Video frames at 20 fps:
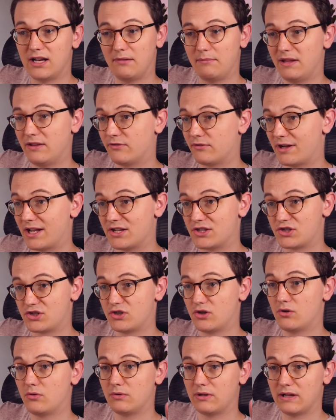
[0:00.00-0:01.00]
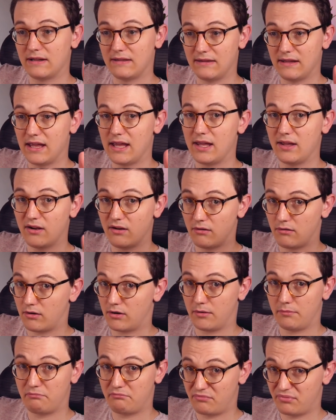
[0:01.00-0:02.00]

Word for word: Elementor has shown that they are